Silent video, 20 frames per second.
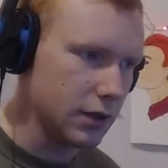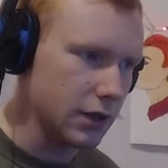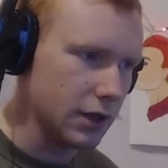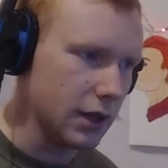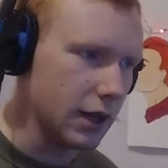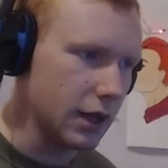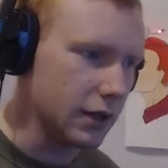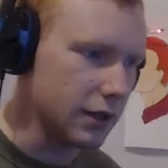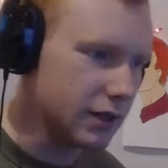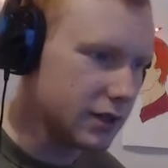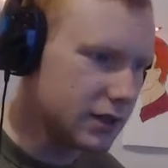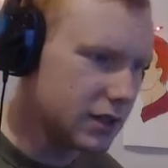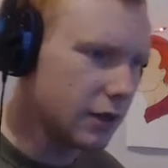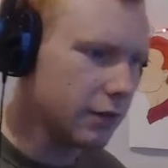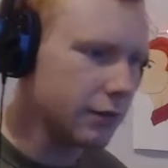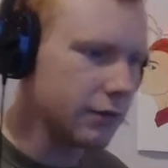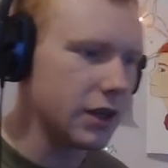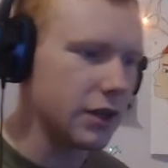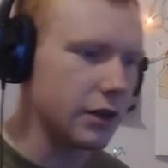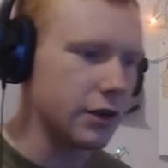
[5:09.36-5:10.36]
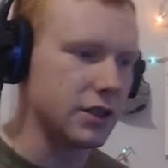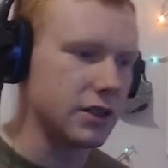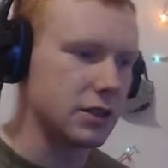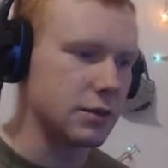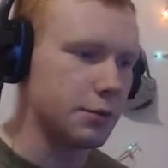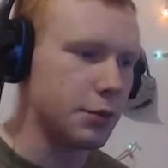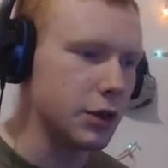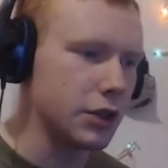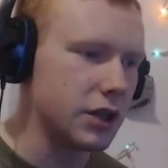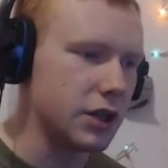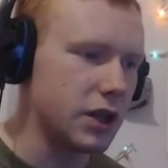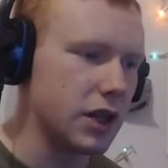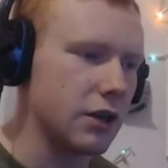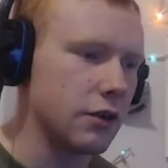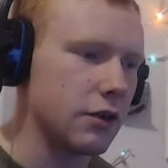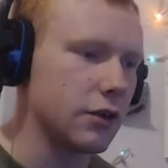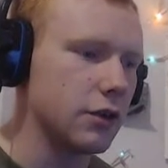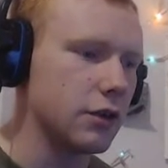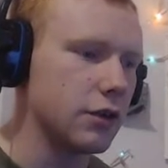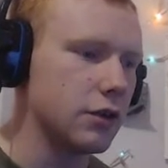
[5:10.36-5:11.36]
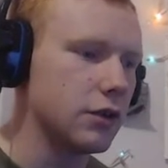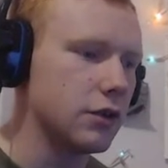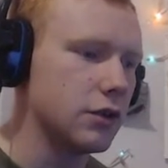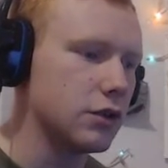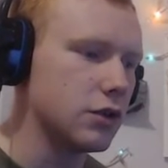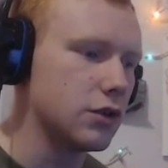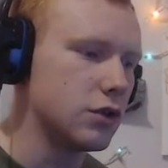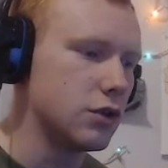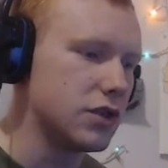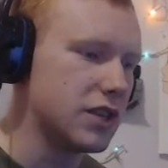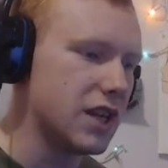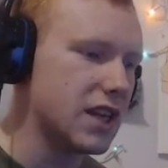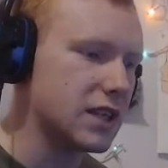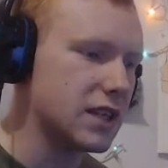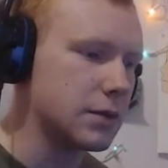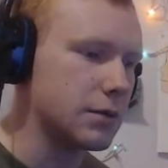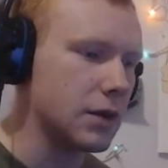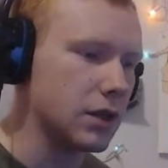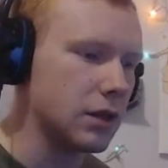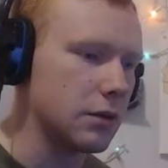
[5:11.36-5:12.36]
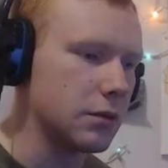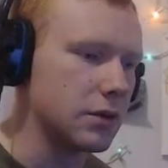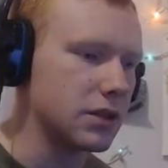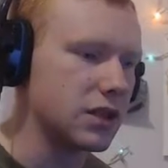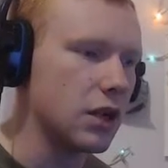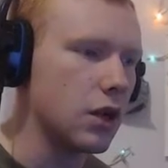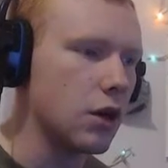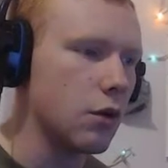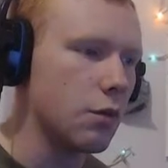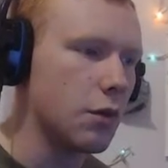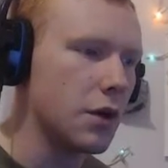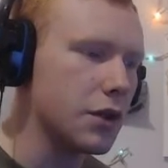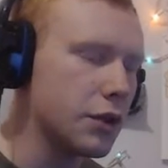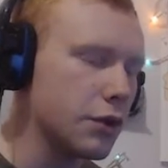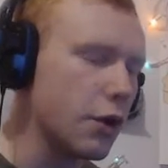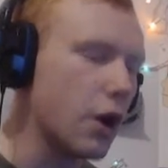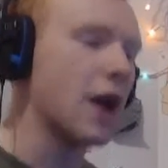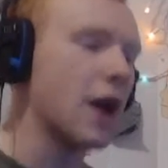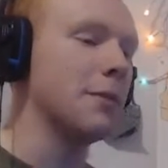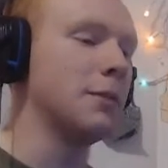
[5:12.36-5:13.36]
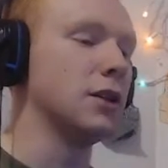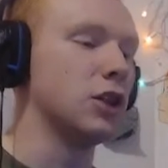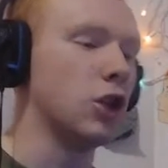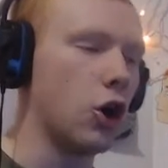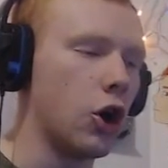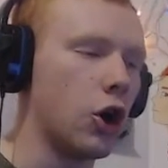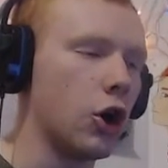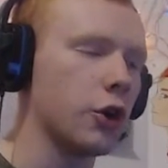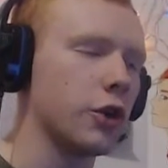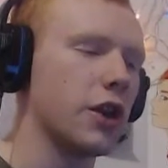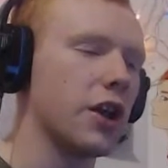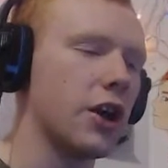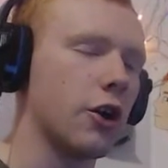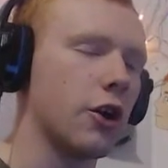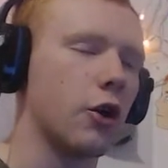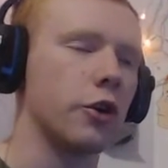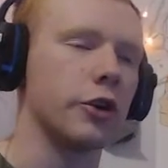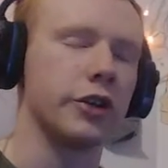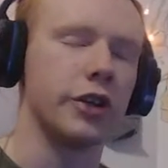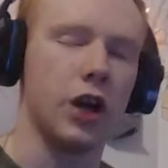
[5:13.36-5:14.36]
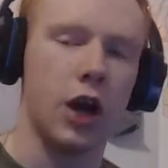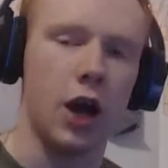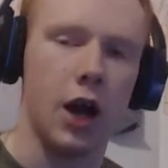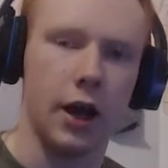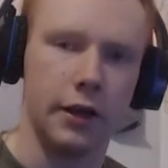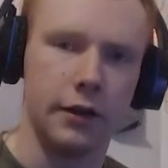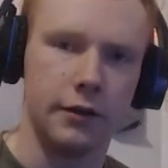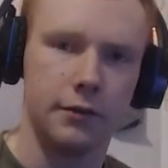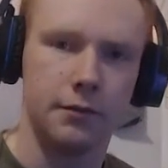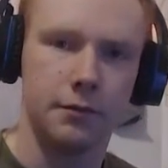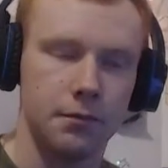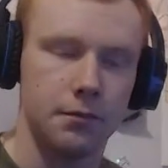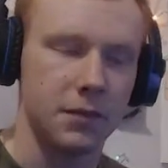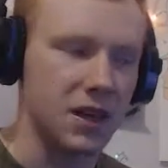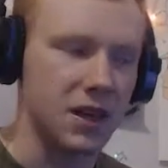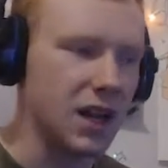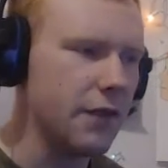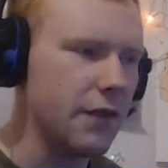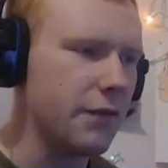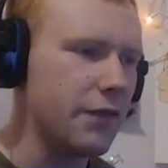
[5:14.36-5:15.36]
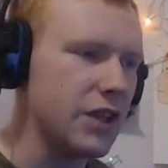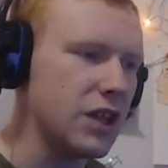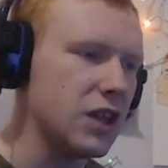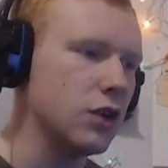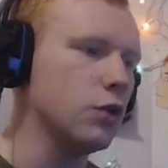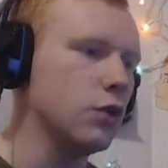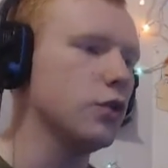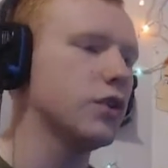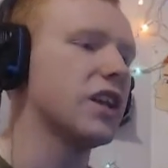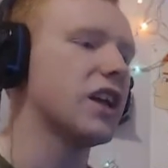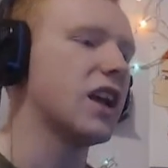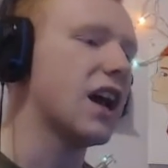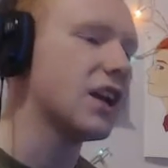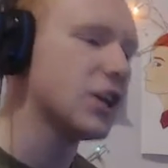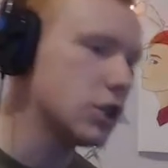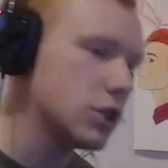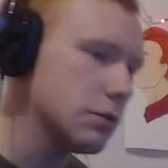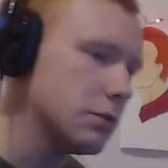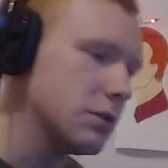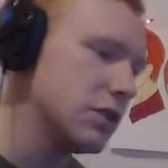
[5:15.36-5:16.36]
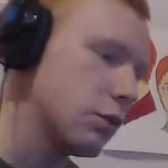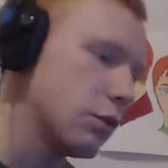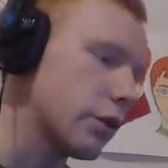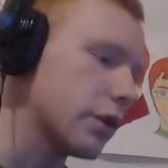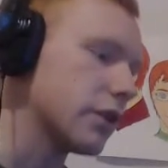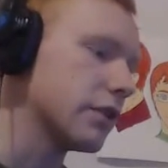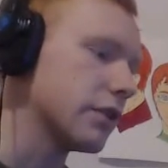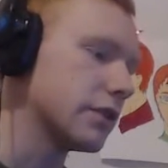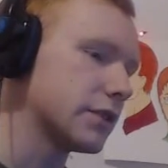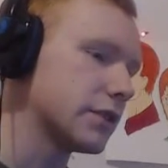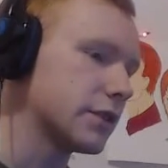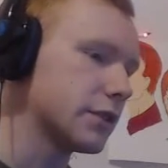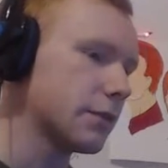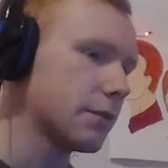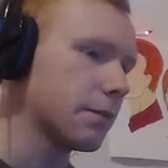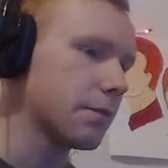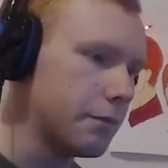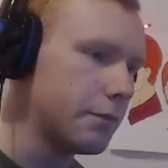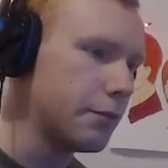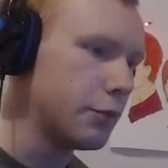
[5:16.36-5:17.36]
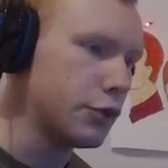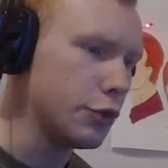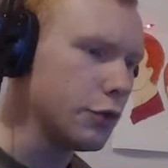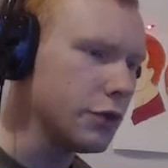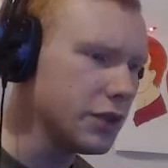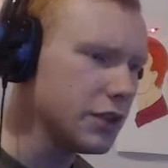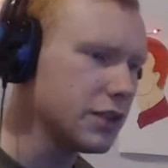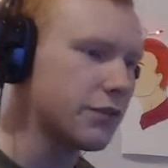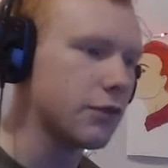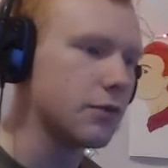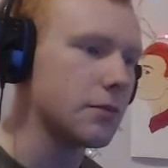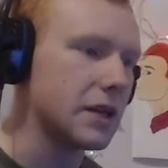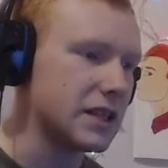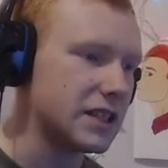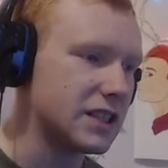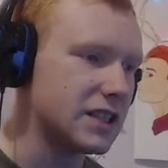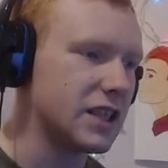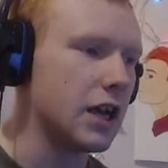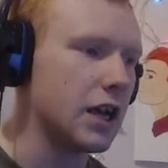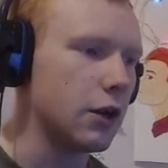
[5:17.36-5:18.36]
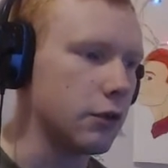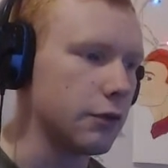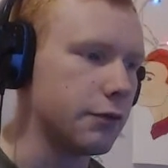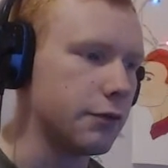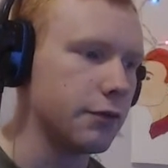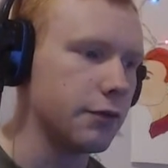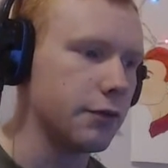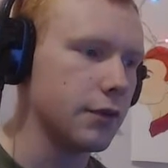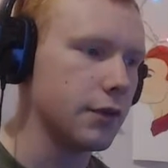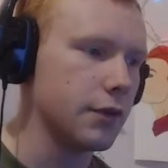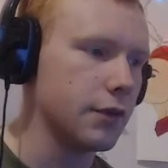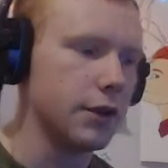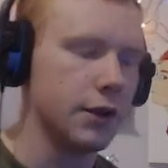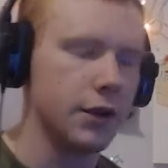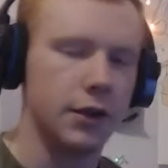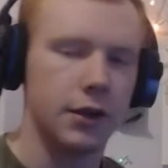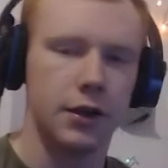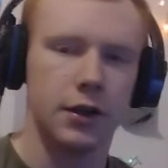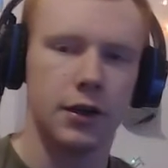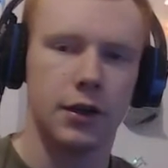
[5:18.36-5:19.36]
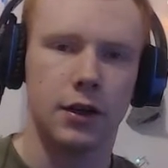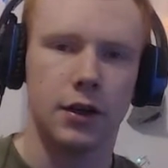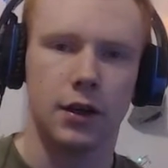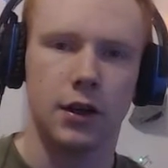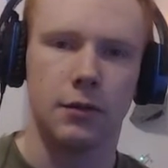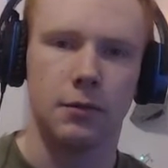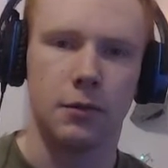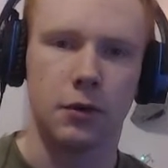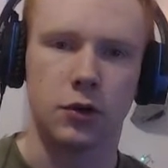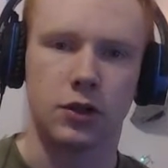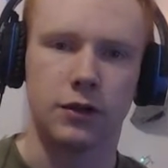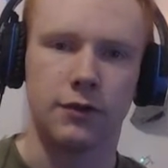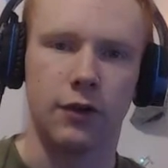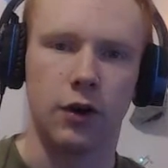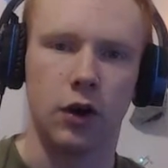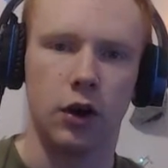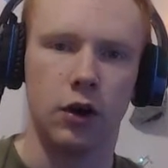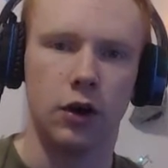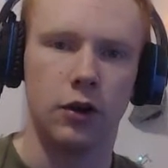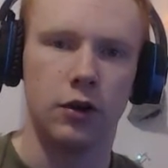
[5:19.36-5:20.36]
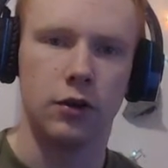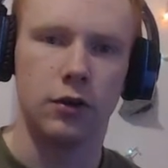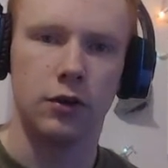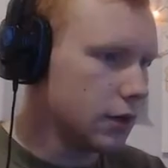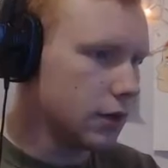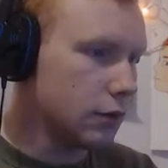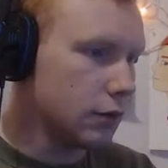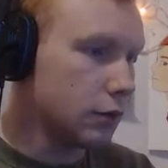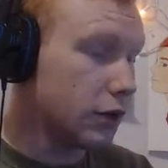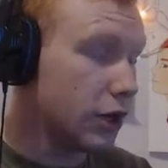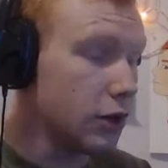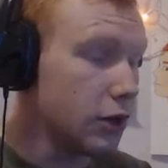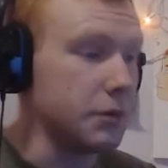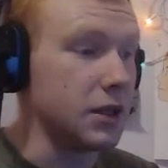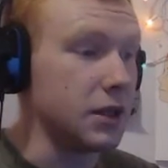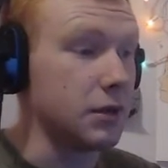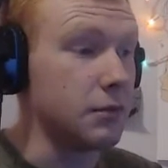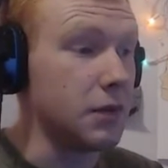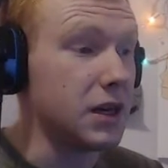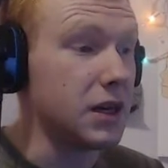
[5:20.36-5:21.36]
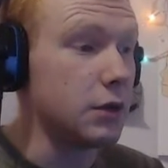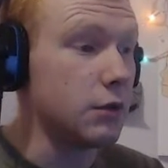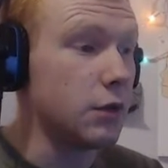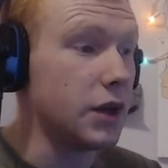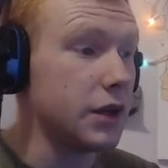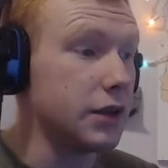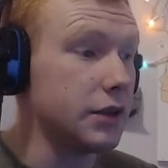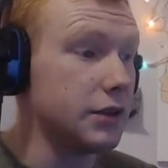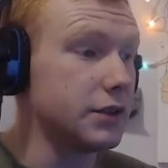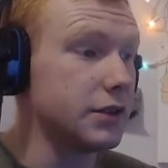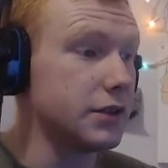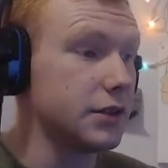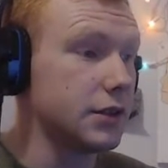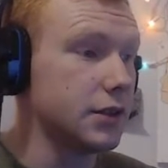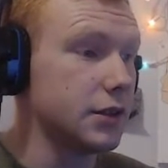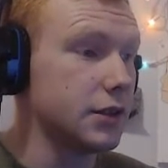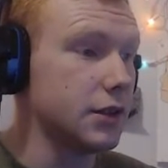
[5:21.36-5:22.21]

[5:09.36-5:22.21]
The stuff there is put there to test my limits, whether I belong there or not. But I feel that I should be doing this. But doing this for myself, most of all, it will help me in many ways.